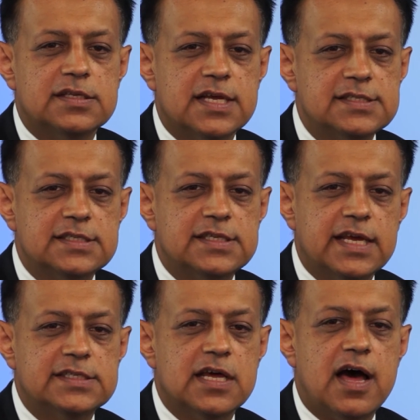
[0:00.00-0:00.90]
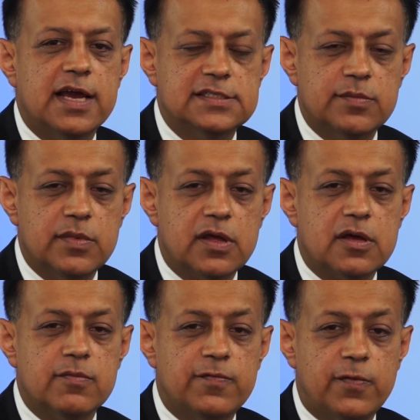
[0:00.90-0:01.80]
Does the data item
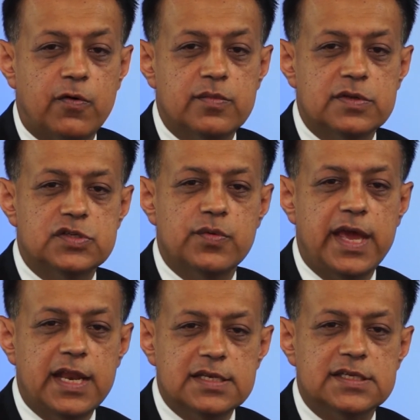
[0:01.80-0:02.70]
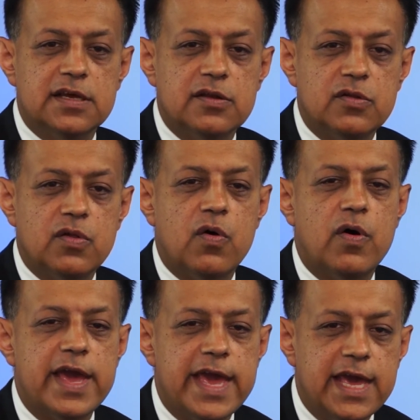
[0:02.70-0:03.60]
conform to internal
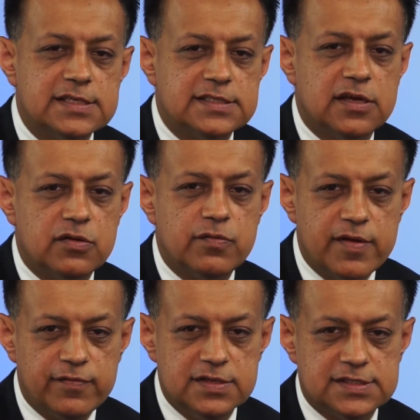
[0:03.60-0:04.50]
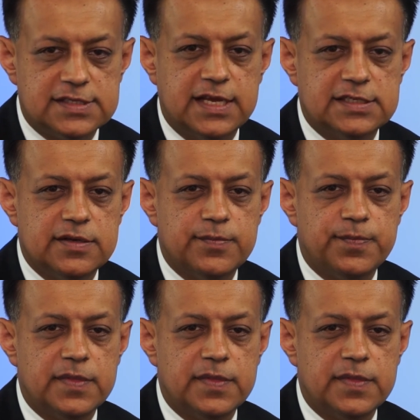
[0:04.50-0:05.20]
or external reference data?